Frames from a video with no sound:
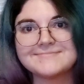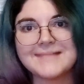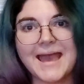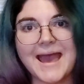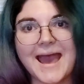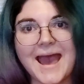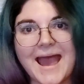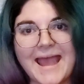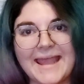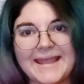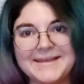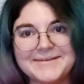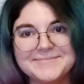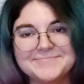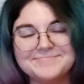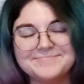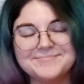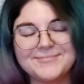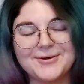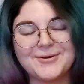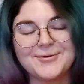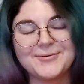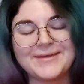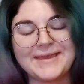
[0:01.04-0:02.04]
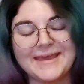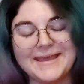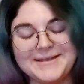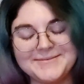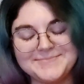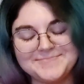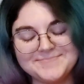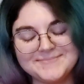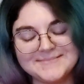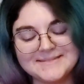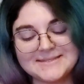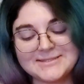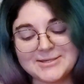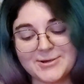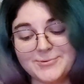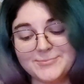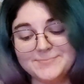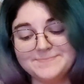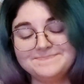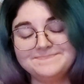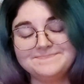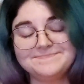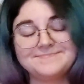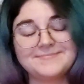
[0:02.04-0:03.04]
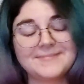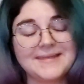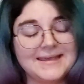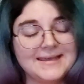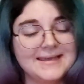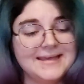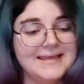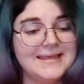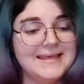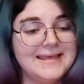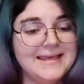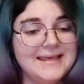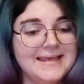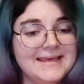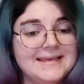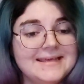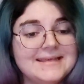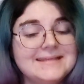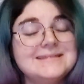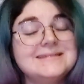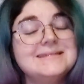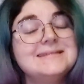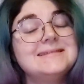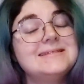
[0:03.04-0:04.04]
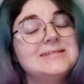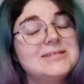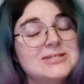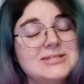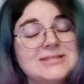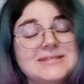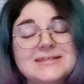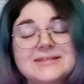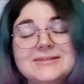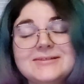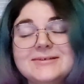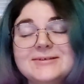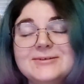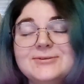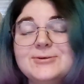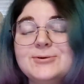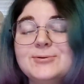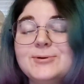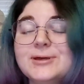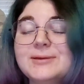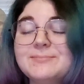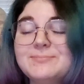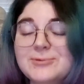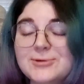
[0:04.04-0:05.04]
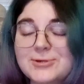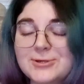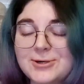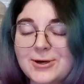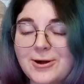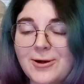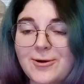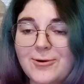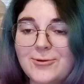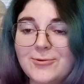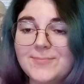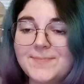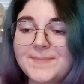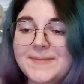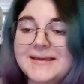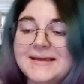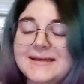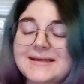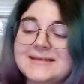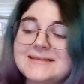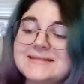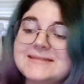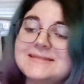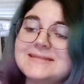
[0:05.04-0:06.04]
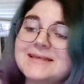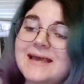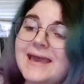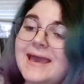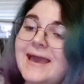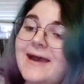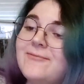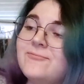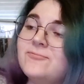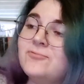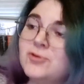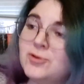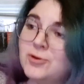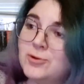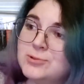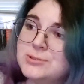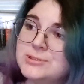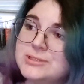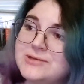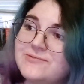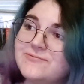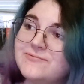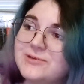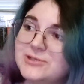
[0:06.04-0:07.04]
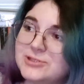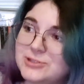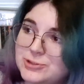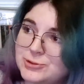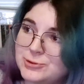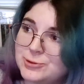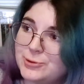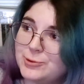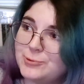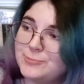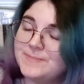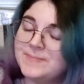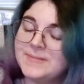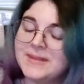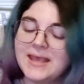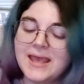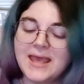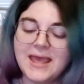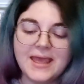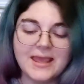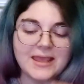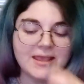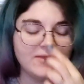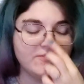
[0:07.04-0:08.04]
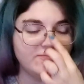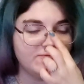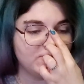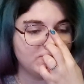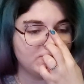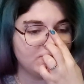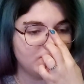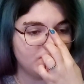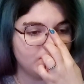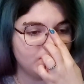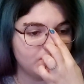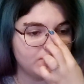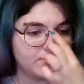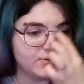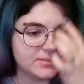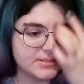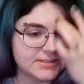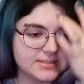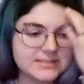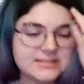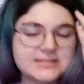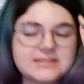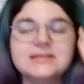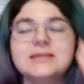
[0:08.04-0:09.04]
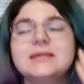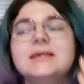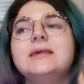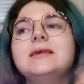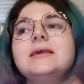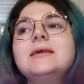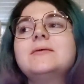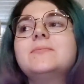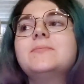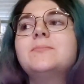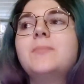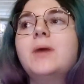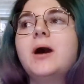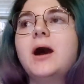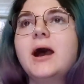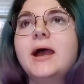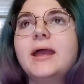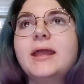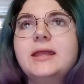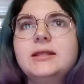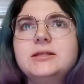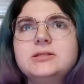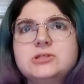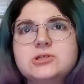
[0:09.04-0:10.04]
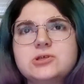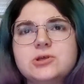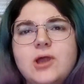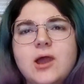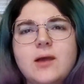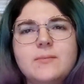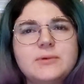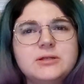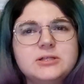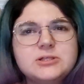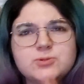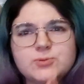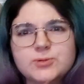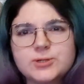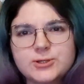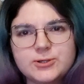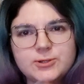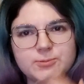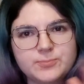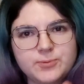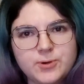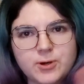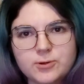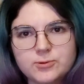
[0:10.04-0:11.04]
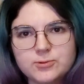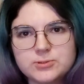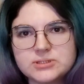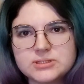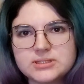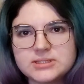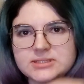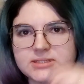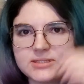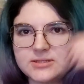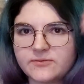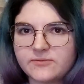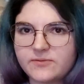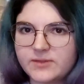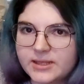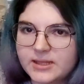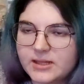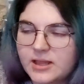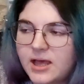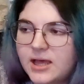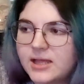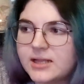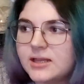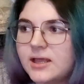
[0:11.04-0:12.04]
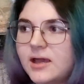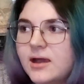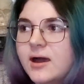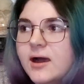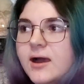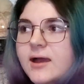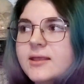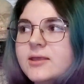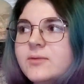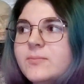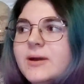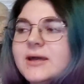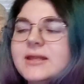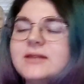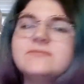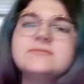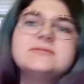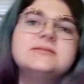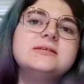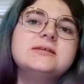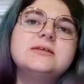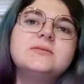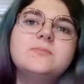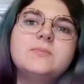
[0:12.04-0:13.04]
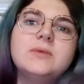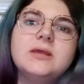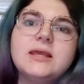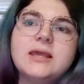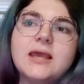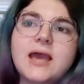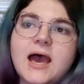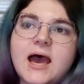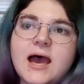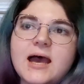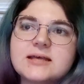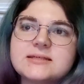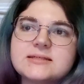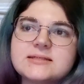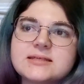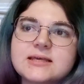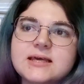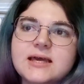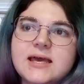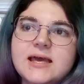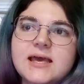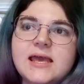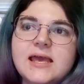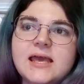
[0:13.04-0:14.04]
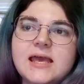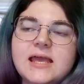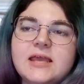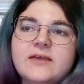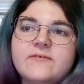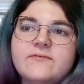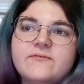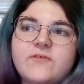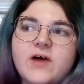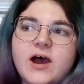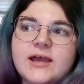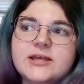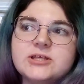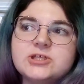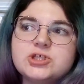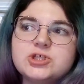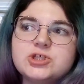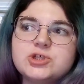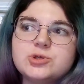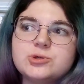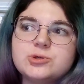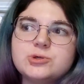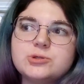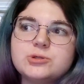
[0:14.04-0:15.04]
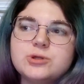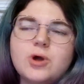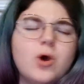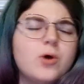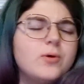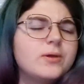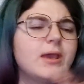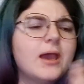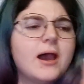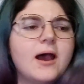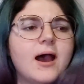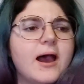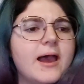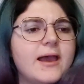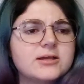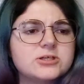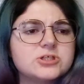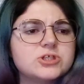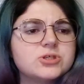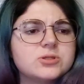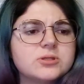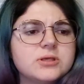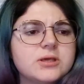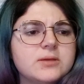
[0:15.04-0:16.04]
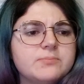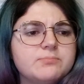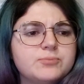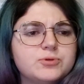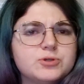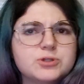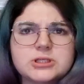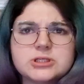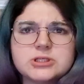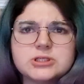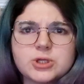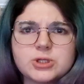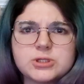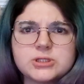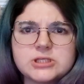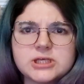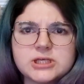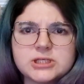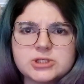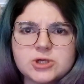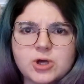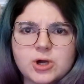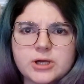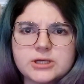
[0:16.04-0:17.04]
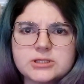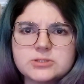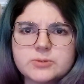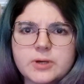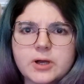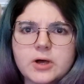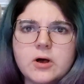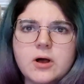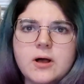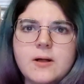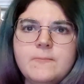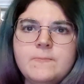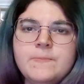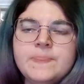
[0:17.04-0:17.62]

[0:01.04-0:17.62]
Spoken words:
Hi. Okay, so just a little quick book haul because I have no self-control. If you see my Instagram and Twitter posts and stuff like that, you might have seen me ask if I should. Oh, yeah, I actually put this on TikTok as well.